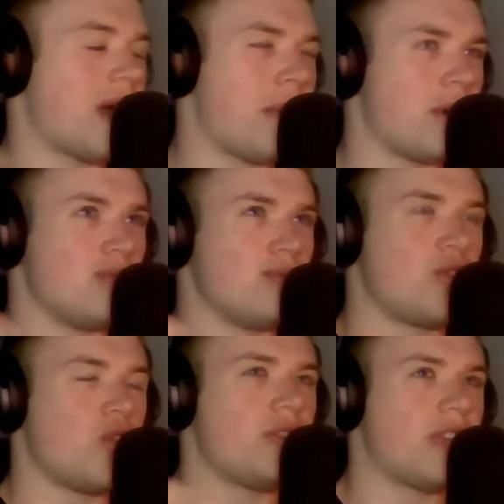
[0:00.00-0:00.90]
about
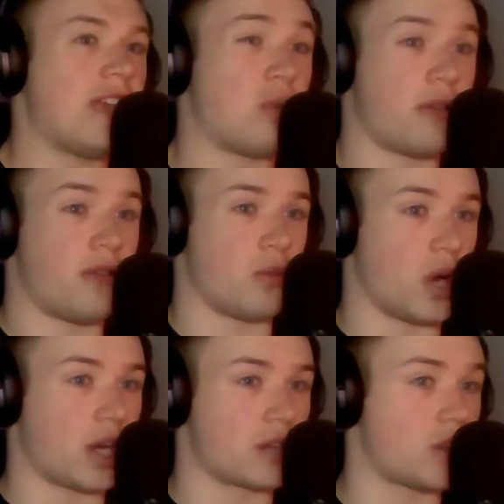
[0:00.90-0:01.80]
two sets worth of
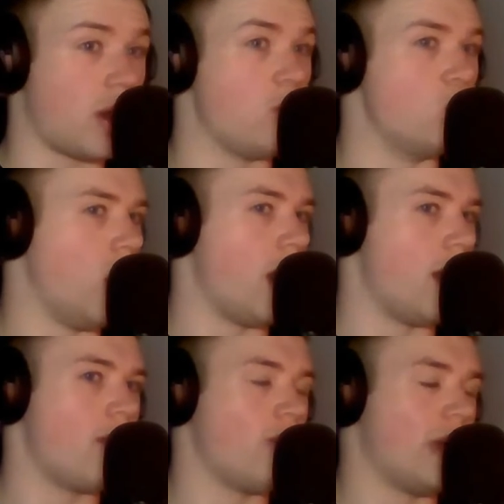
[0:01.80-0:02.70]
work done in
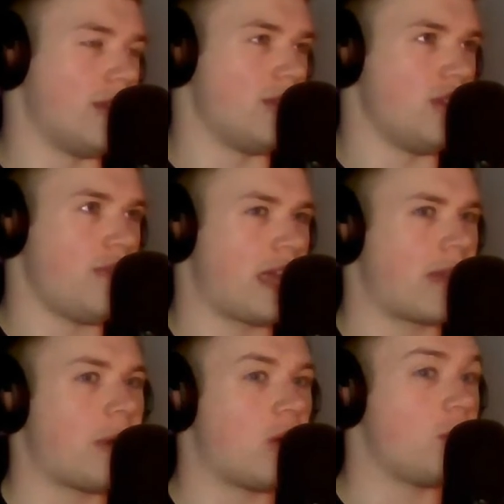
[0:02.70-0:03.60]
one when you
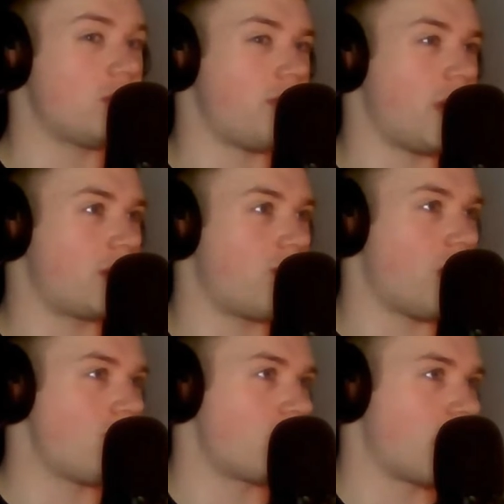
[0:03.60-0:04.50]
think about how much effective
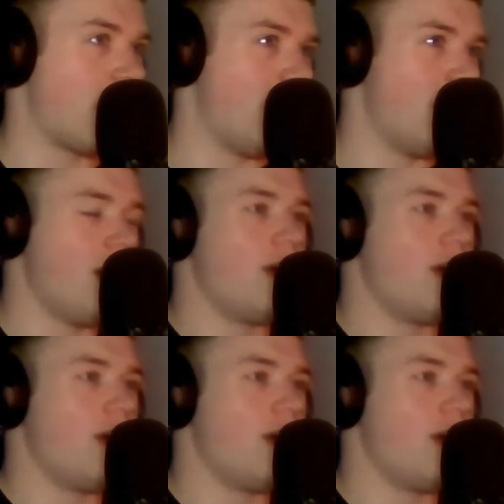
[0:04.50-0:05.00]
reps you're getting.